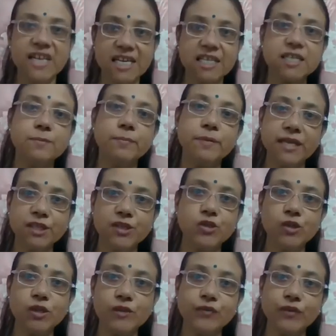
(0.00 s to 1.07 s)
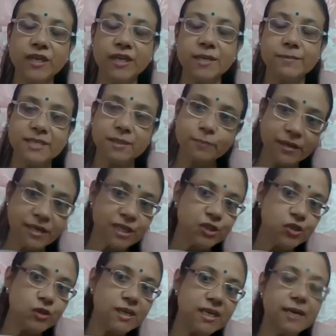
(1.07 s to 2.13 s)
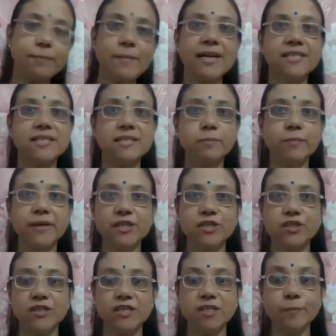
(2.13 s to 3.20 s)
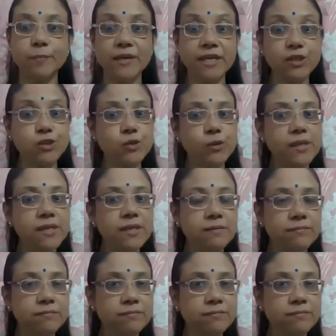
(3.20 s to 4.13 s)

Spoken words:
spiritual freedom, spiritual emancipation, spiritual